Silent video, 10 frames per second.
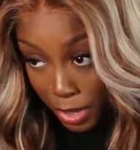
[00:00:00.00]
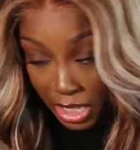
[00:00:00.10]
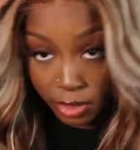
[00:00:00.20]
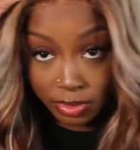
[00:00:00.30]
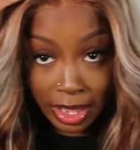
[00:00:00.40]

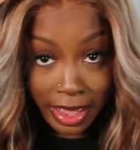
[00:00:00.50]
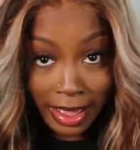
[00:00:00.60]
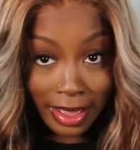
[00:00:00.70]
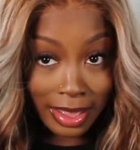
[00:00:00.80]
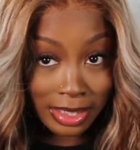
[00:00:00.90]
base of the
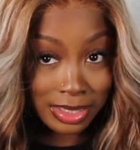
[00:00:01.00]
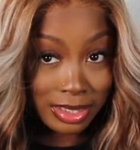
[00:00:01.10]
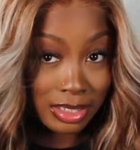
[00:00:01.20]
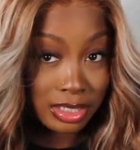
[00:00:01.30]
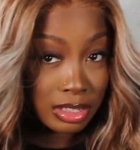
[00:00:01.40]
hair is
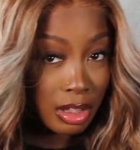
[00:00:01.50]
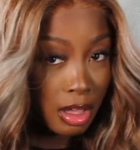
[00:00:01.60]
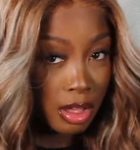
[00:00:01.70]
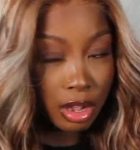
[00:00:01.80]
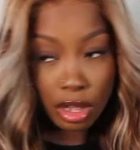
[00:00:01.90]
this
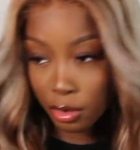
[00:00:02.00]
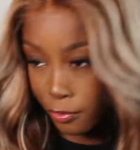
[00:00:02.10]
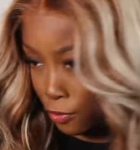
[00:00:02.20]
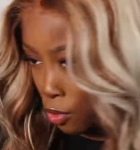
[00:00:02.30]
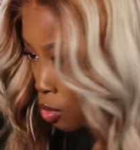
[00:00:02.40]

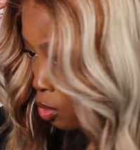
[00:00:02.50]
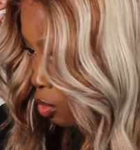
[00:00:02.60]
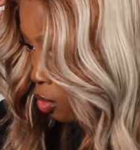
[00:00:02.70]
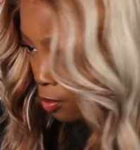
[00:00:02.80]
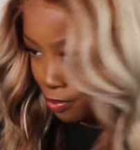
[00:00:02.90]

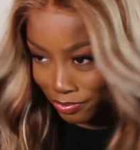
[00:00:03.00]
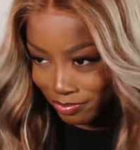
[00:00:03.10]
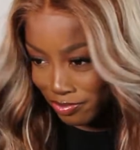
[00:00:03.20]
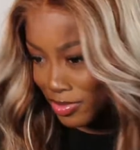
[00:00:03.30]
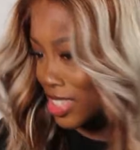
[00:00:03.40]
colourful,
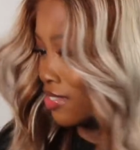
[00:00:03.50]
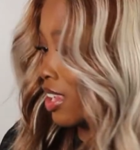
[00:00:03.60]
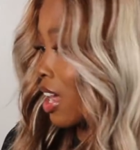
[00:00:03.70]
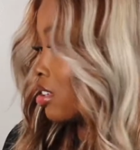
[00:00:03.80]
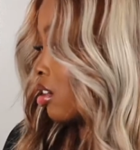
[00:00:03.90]
it's even
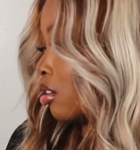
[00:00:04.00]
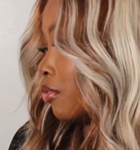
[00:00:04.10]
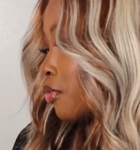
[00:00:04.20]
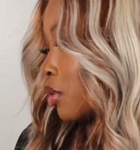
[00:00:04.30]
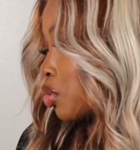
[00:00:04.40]
lighter than
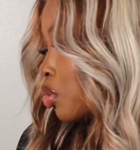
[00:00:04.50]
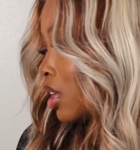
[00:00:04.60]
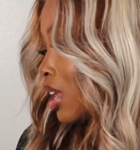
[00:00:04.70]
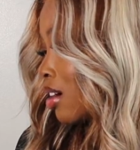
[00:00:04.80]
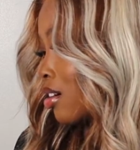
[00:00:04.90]
colourful. I'd call
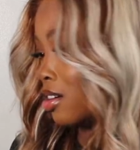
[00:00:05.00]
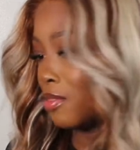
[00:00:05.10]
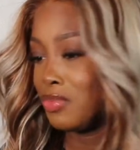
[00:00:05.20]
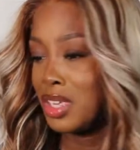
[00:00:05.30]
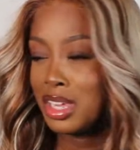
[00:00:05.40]
it like a
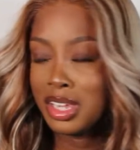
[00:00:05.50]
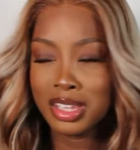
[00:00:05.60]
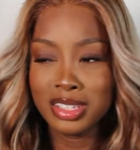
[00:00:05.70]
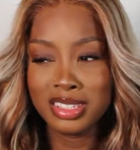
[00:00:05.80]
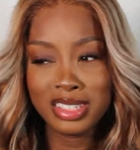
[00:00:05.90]

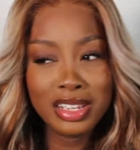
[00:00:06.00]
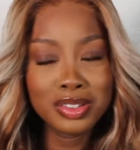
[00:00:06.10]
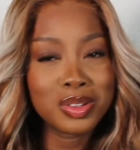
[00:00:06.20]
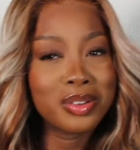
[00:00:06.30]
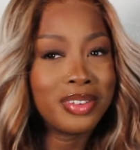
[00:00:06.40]

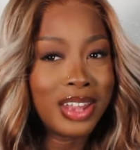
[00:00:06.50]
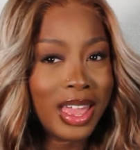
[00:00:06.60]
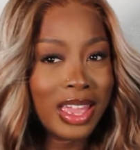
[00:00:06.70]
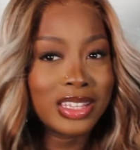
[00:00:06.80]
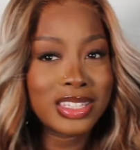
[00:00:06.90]
6 or an
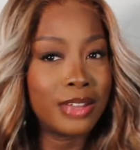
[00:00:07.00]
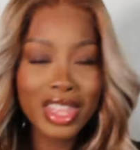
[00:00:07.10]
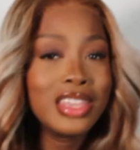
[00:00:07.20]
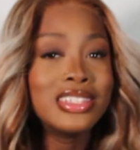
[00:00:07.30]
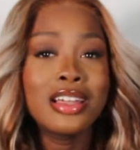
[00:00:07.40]
8.
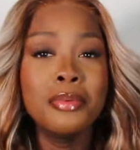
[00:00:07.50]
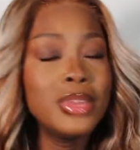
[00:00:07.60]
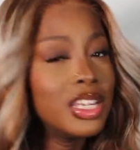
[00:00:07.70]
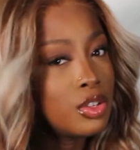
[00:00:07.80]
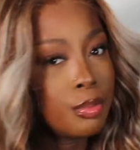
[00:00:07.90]
It's like a
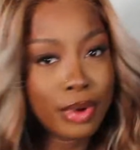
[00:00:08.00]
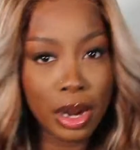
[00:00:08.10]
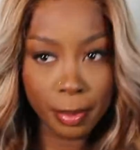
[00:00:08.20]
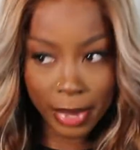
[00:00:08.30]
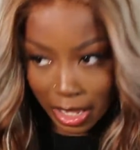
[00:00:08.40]
medium
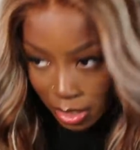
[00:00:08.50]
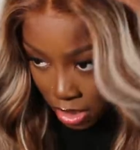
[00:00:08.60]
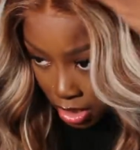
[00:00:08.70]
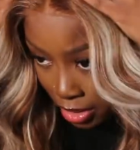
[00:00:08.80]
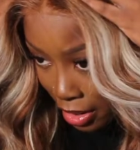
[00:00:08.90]
brown
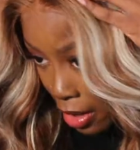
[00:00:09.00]
base